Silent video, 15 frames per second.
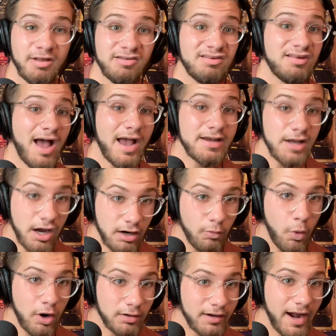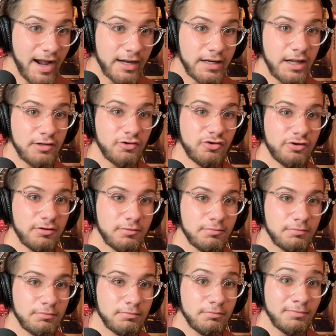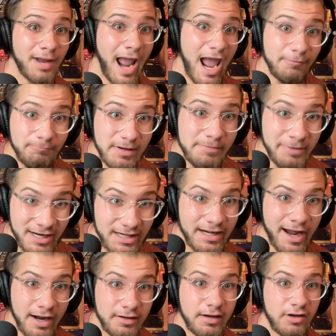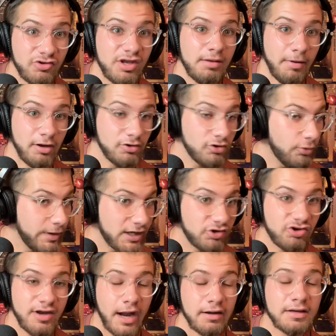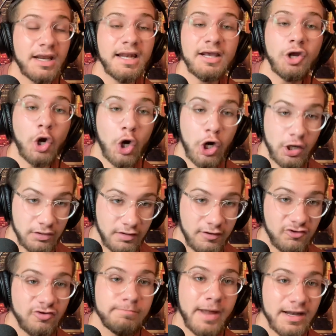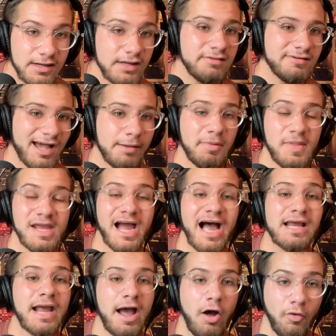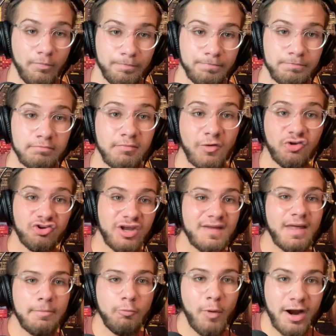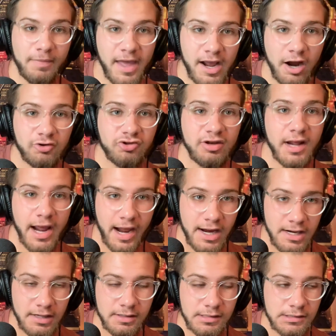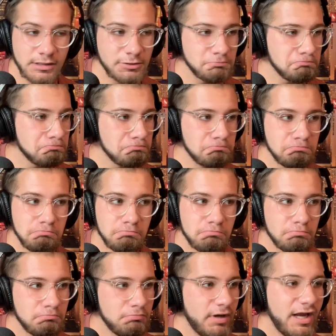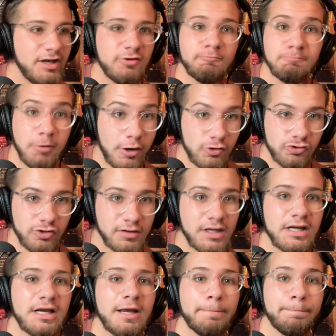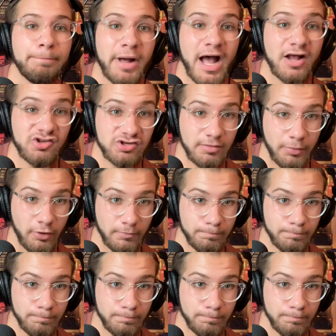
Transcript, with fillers: Cy Young Award candidates, MVP candidates even, to an extent, getting hurt, spending time in the IL. To see them where they are today is virtually impossible.